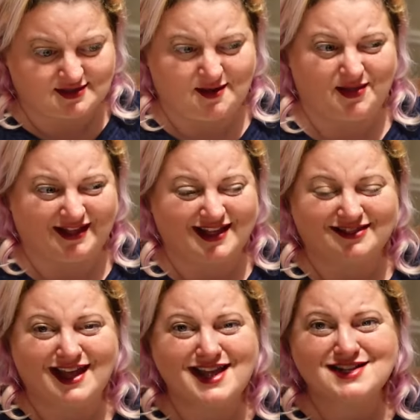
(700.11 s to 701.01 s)
and I'm like, that
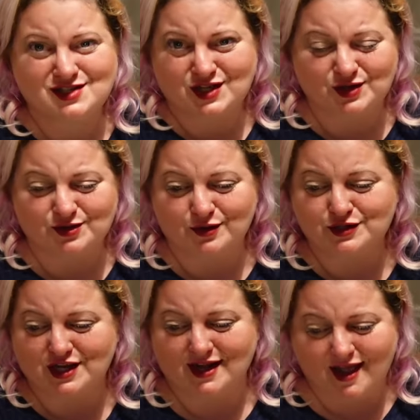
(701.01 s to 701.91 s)
thing is
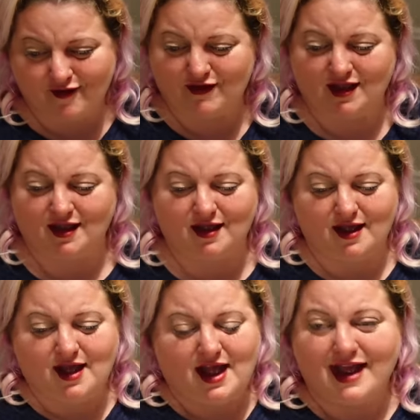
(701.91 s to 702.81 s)
huge and heavy,
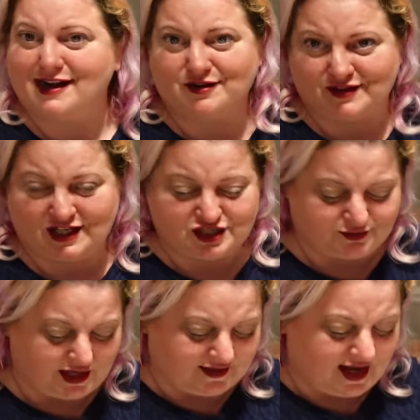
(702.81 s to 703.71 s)
and I don't think you should
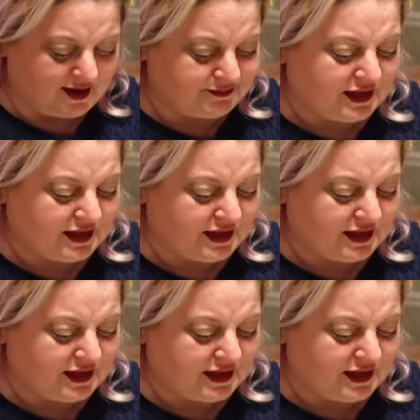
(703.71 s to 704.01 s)
bring that.